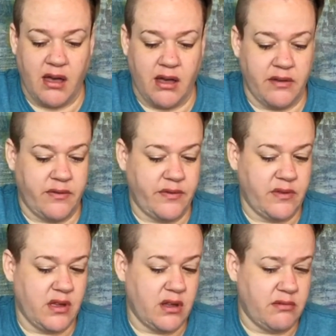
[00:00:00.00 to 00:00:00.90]
of
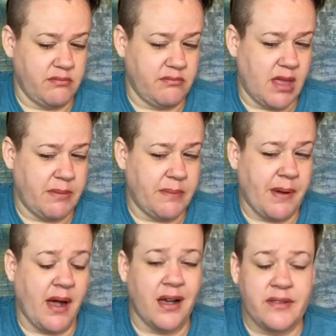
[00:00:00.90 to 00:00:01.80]
maybe
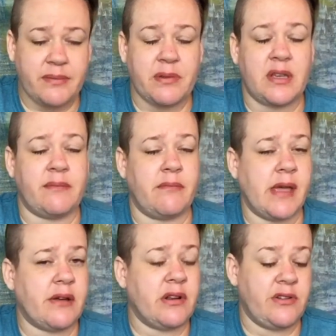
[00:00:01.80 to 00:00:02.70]
possibly a
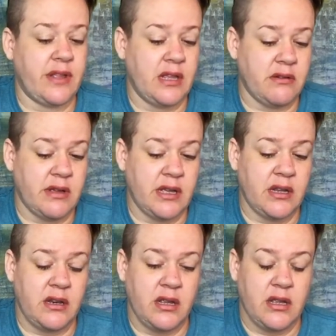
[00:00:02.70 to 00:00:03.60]
marriage that you're
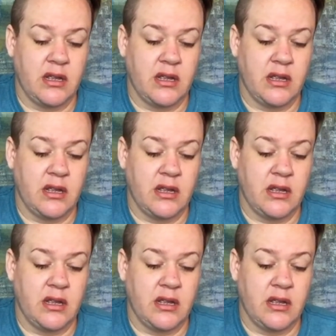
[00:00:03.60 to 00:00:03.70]
in.